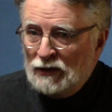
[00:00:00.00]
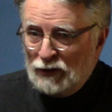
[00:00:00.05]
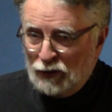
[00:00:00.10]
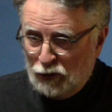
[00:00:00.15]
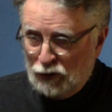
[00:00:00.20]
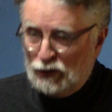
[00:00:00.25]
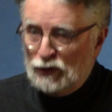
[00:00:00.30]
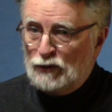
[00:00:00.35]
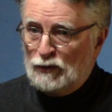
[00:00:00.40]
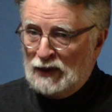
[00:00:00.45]

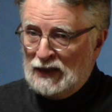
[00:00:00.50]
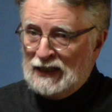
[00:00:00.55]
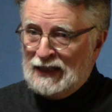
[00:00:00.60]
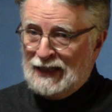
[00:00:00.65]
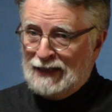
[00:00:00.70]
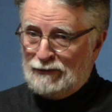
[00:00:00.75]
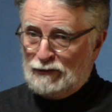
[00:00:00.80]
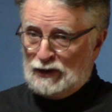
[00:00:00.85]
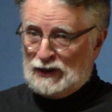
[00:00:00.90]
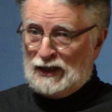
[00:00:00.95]
You should really
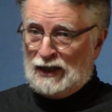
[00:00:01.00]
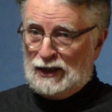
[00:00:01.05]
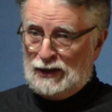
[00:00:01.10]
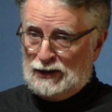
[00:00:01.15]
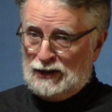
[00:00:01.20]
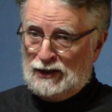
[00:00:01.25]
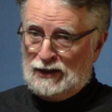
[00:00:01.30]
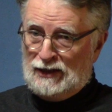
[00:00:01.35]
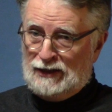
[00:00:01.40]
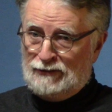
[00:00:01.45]
have a
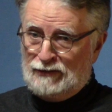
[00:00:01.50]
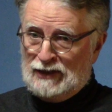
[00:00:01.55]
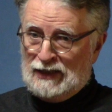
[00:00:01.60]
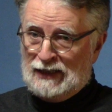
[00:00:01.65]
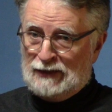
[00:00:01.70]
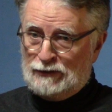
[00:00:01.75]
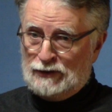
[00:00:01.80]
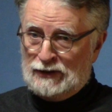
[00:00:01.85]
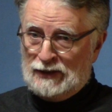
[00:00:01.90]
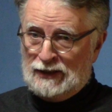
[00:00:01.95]
gun living
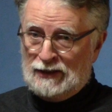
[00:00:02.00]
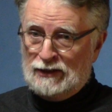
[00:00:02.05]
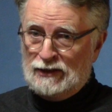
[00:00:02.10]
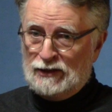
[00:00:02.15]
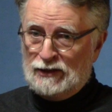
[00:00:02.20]
out there